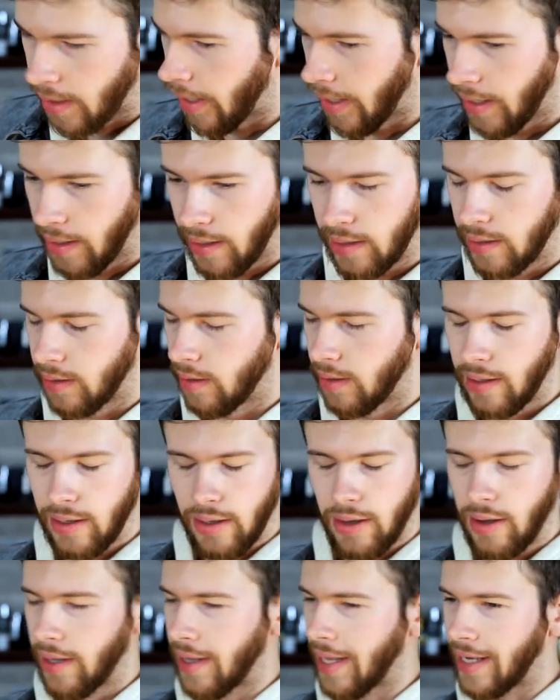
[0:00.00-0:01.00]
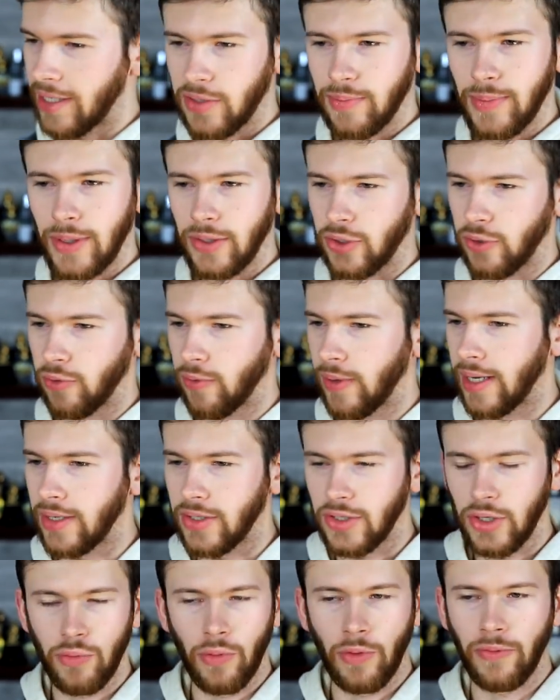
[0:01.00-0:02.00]
And that smells
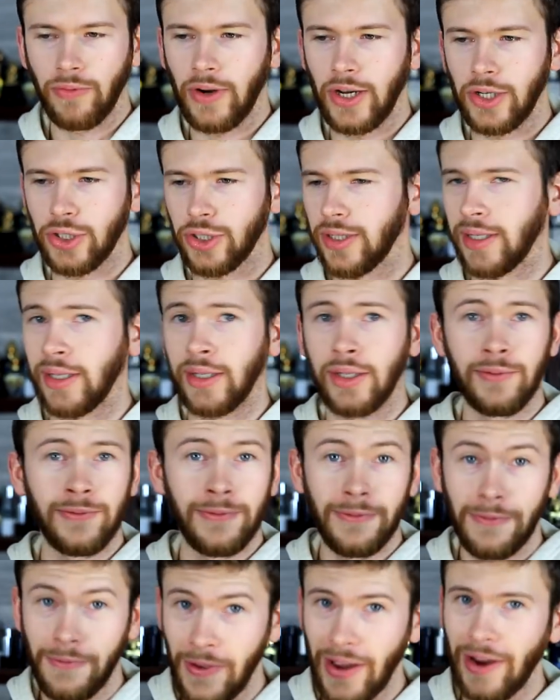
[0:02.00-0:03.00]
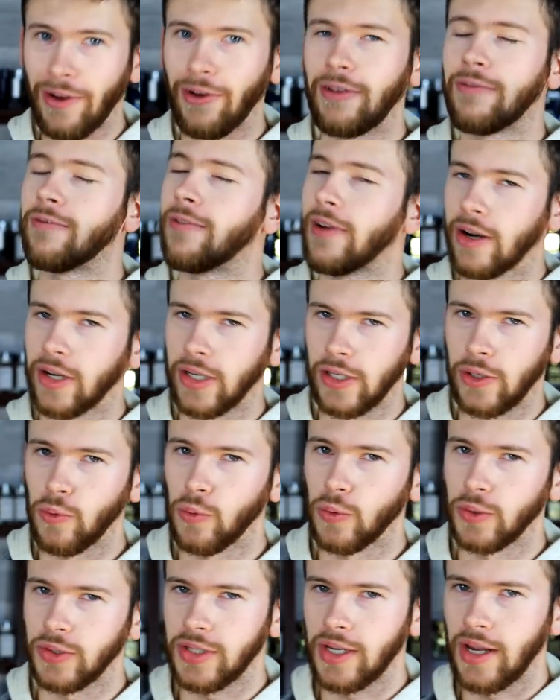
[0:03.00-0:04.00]
great. So refreshing. Very, very
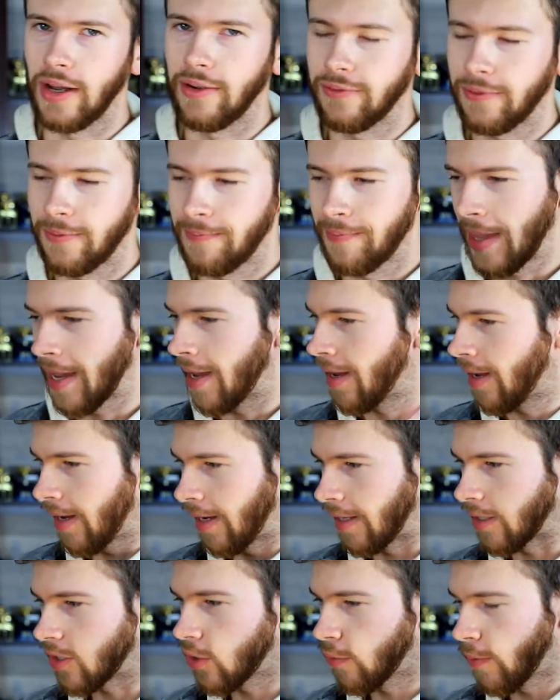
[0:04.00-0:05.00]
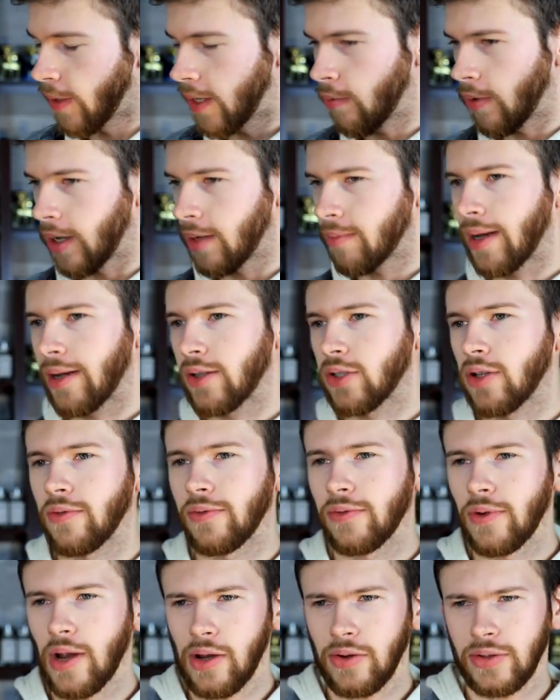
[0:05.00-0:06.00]
cool stuff. And so anyway, I was
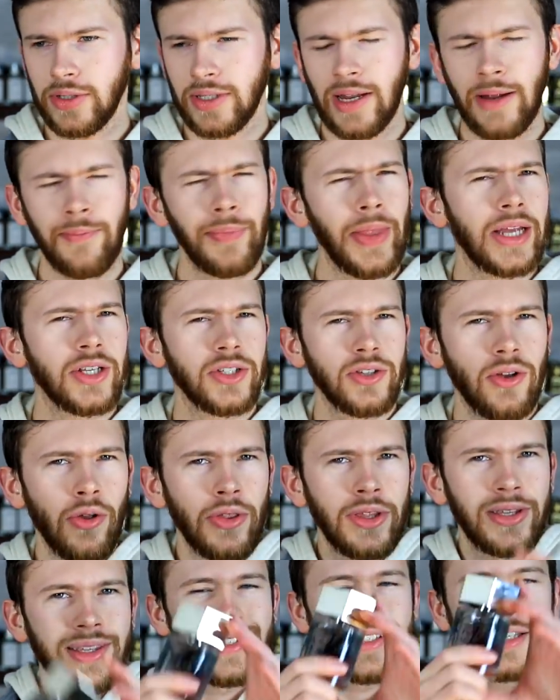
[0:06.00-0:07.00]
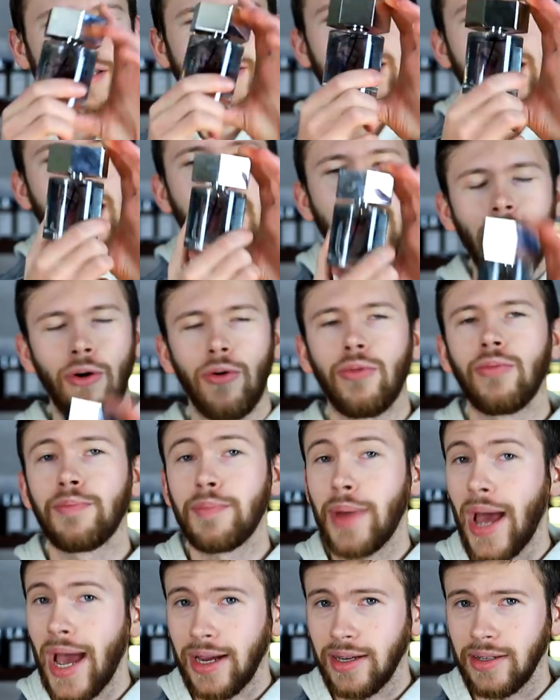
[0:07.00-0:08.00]
on FragranceNet. I saw that this is now
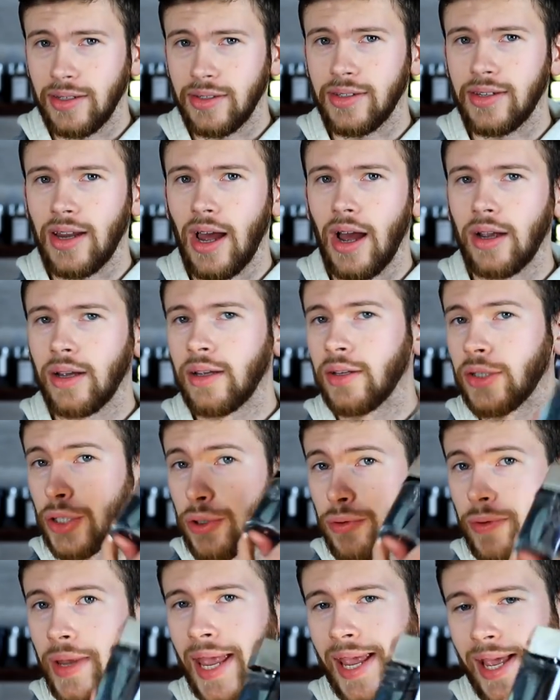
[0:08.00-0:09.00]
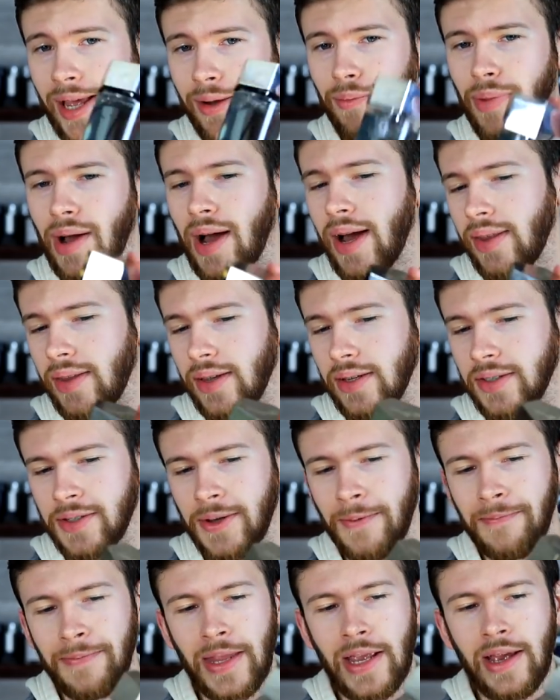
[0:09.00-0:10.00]
back in stock. You can buy
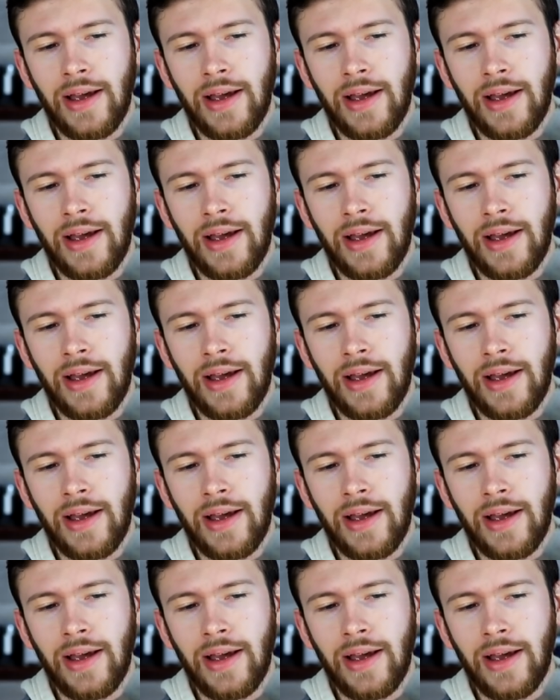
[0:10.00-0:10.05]
this.